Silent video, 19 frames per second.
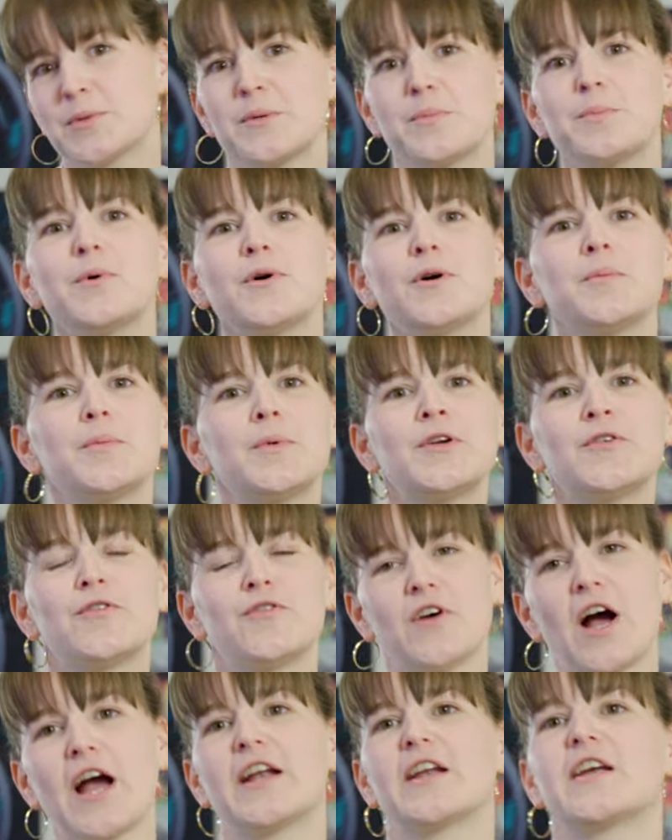people, but
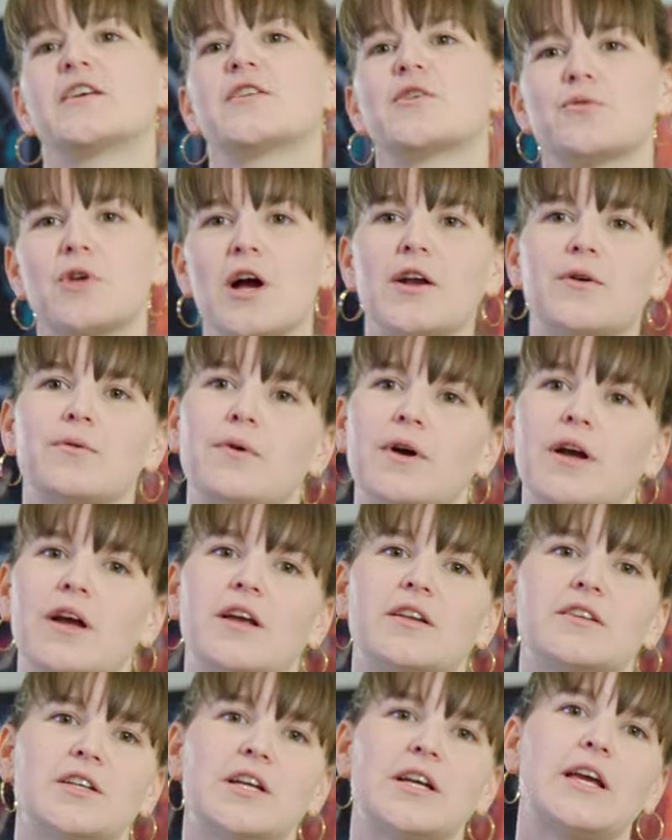finding the right
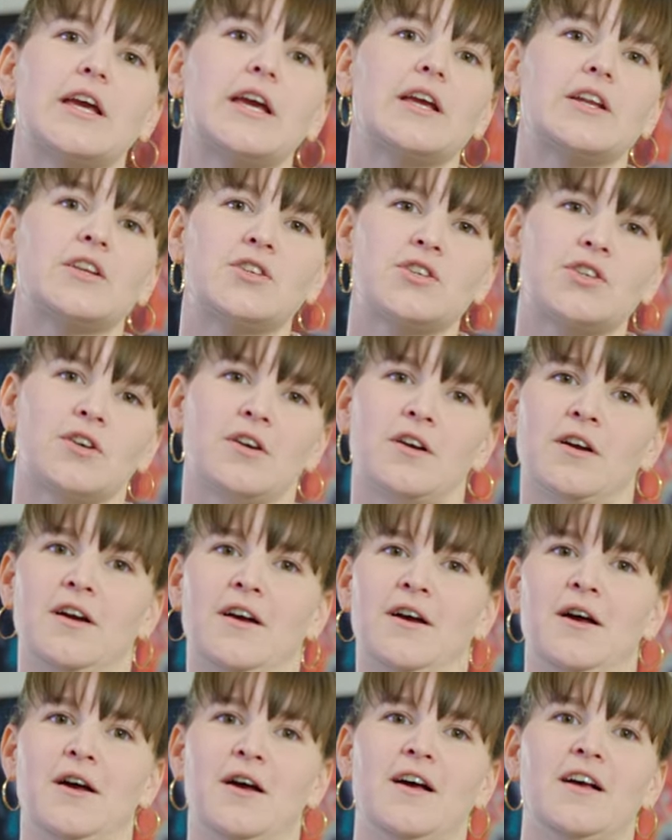way to engage
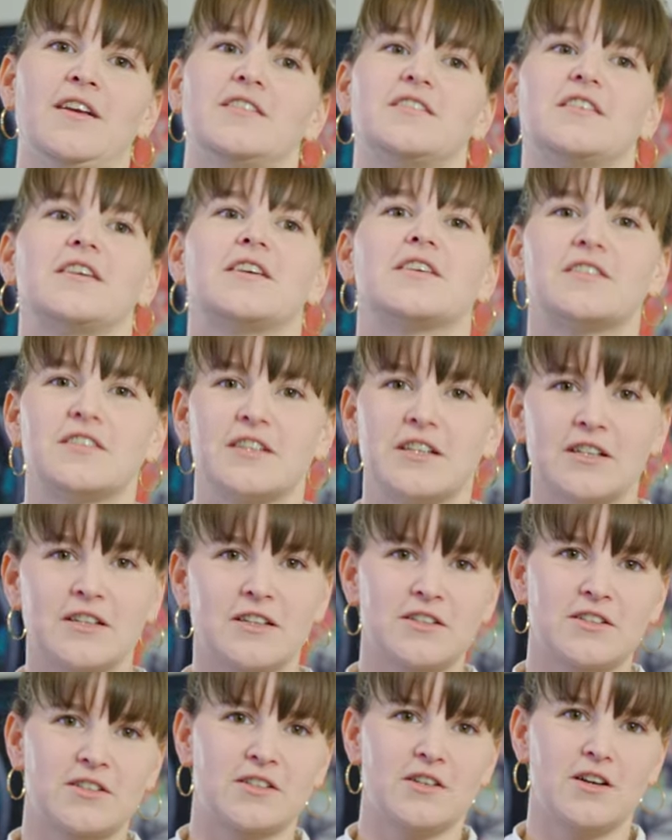
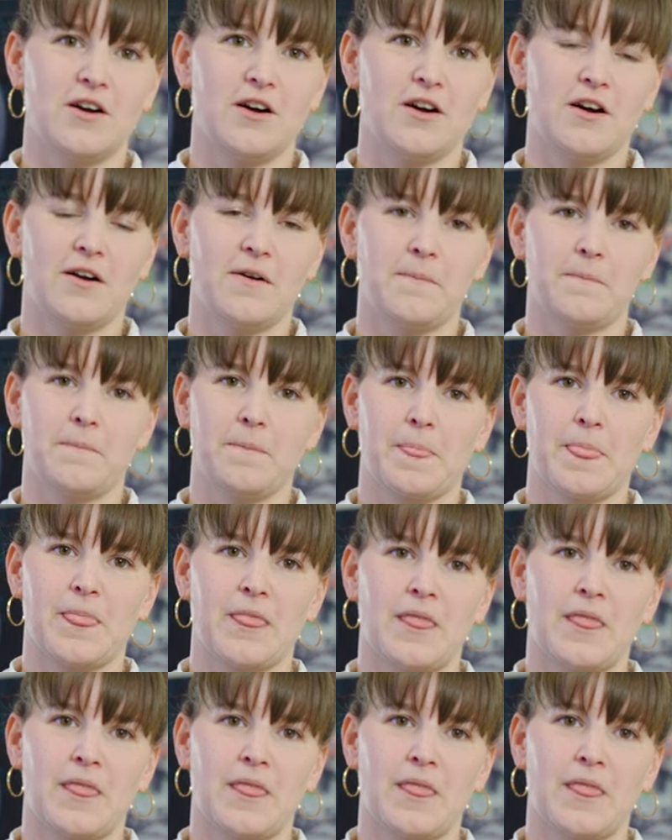citizens um,